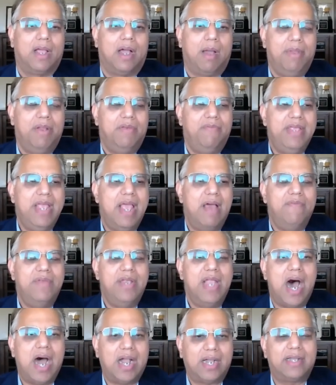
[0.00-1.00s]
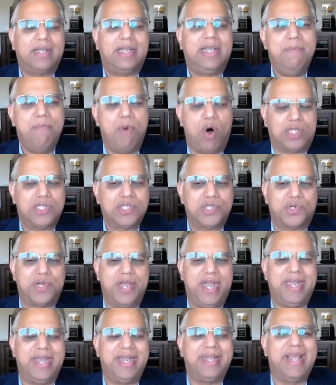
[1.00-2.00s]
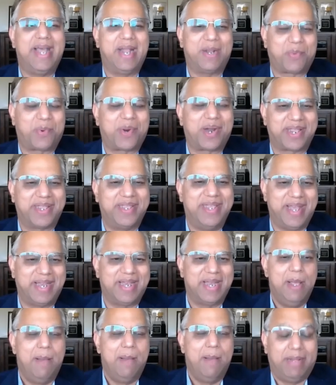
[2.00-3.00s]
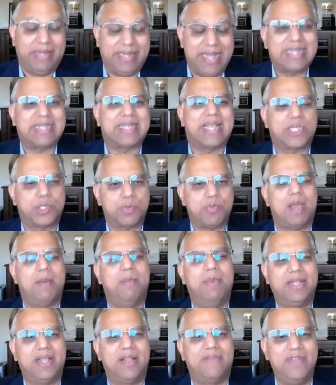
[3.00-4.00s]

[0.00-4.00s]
I mean, we have not demonstrated that work yet. But that's experiment that